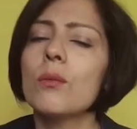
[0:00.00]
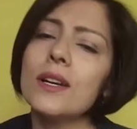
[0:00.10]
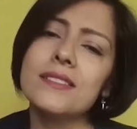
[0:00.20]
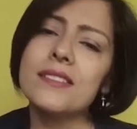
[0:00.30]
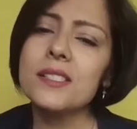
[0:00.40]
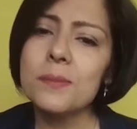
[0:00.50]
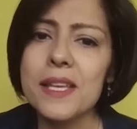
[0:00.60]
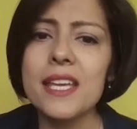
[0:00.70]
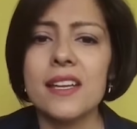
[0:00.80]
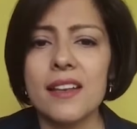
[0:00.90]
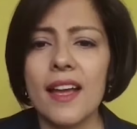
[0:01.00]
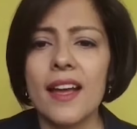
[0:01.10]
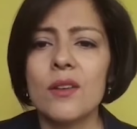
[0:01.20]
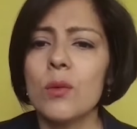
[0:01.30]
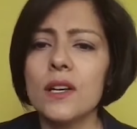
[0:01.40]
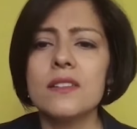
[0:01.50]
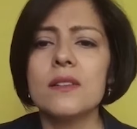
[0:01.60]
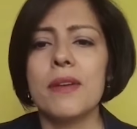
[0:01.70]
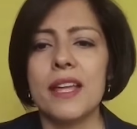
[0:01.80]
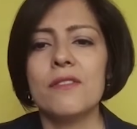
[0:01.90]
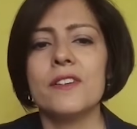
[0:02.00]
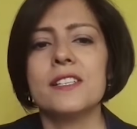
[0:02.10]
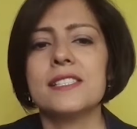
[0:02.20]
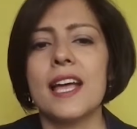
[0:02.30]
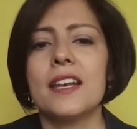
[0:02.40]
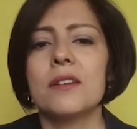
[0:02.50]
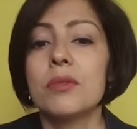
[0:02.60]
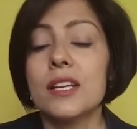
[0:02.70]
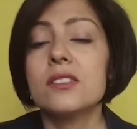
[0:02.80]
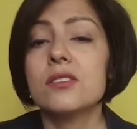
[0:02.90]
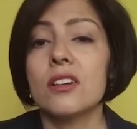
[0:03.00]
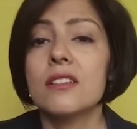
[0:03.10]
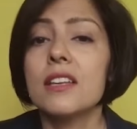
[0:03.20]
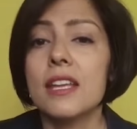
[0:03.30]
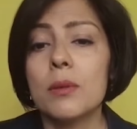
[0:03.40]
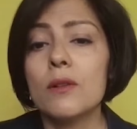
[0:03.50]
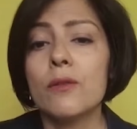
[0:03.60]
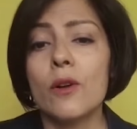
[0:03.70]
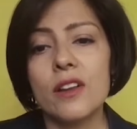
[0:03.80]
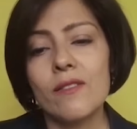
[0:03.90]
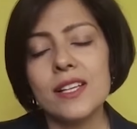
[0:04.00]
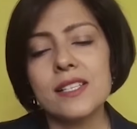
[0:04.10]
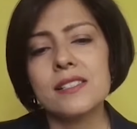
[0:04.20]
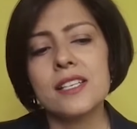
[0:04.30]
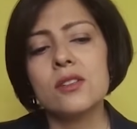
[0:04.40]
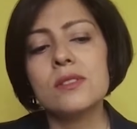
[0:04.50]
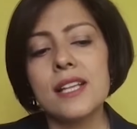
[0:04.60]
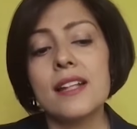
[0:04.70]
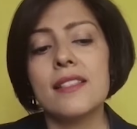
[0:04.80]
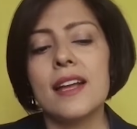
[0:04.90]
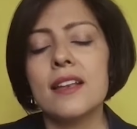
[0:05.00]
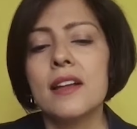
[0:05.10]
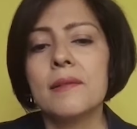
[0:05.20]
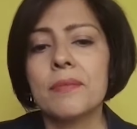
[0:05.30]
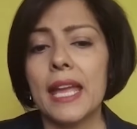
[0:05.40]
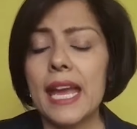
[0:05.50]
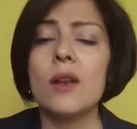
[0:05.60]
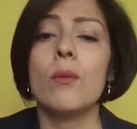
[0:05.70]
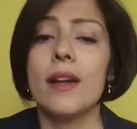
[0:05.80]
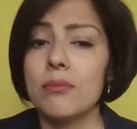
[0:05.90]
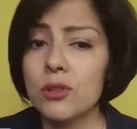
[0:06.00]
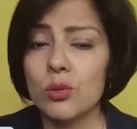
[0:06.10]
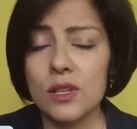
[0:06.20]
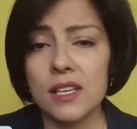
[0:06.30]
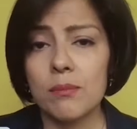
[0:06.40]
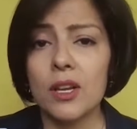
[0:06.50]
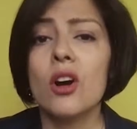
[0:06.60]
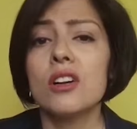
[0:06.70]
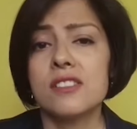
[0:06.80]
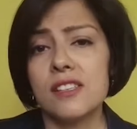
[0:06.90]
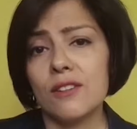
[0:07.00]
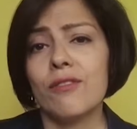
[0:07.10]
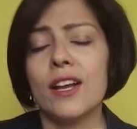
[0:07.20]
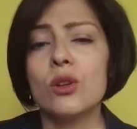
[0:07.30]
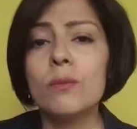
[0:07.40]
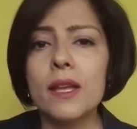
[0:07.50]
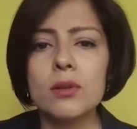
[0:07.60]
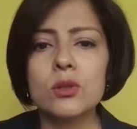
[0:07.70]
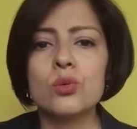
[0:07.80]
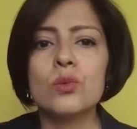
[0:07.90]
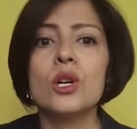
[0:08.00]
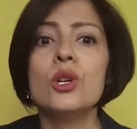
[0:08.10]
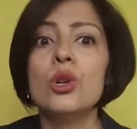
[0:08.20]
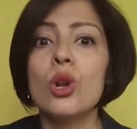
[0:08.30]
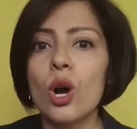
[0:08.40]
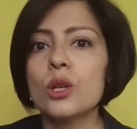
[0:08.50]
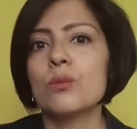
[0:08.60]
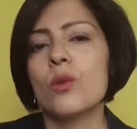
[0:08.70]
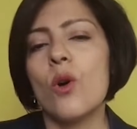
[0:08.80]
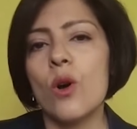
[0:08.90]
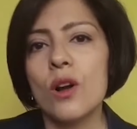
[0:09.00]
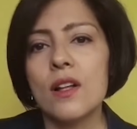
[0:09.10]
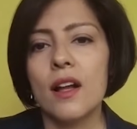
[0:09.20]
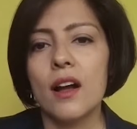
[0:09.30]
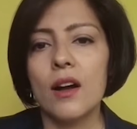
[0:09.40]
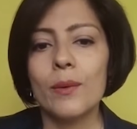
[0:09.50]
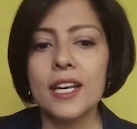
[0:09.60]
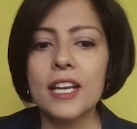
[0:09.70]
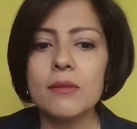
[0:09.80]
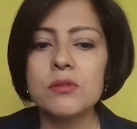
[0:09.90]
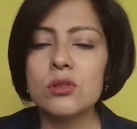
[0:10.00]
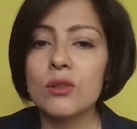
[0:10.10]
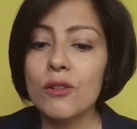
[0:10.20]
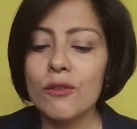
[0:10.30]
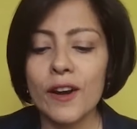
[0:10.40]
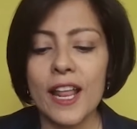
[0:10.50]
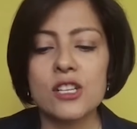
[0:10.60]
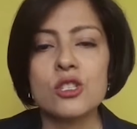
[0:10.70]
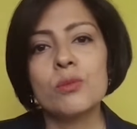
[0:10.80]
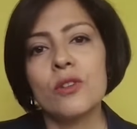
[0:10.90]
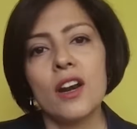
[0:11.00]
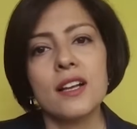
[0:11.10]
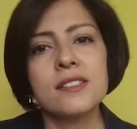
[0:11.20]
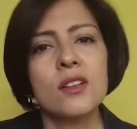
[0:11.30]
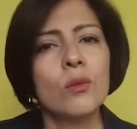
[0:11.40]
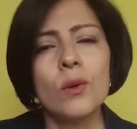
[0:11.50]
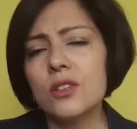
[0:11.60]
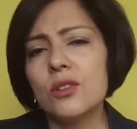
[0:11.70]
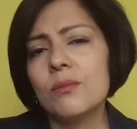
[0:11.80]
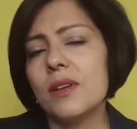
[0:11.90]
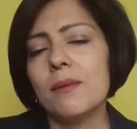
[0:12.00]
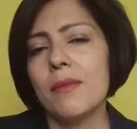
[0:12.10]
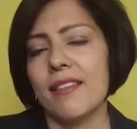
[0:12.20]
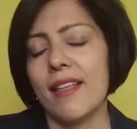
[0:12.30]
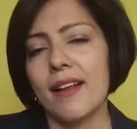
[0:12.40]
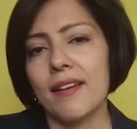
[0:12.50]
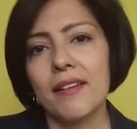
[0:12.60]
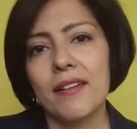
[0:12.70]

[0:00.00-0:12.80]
What does this mean? And what are the benefits that it brings on the table for investors? And you said that in Web3, because of DeFi, you'll be able to do a lot more when it comes to different financial products. What do you mean by that?